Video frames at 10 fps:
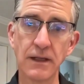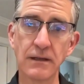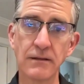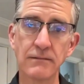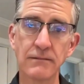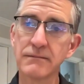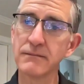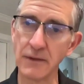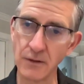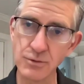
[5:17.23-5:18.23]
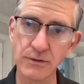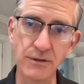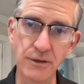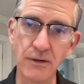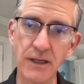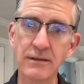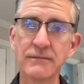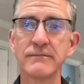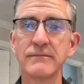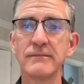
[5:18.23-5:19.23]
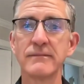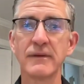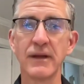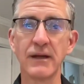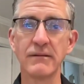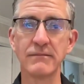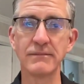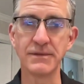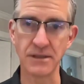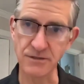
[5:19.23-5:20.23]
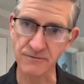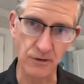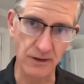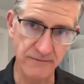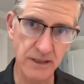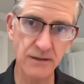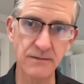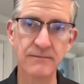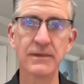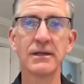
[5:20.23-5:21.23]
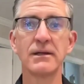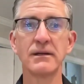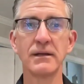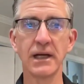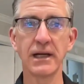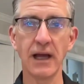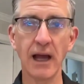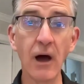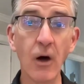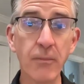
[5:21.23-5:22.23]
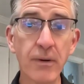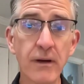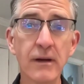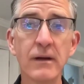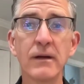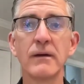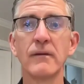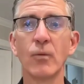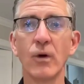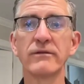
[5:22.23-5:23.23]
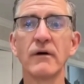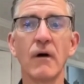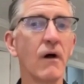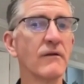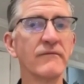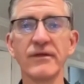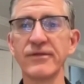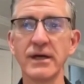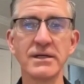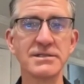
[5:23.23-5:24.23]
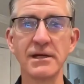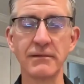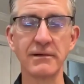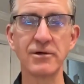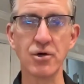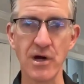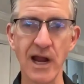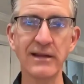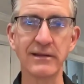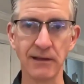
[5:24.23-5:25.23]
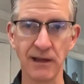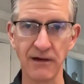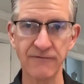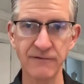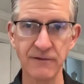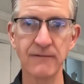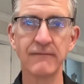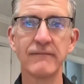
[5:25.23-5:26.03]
that knows what they're doing, that does it for a living, that can help with all of the things that create the lift,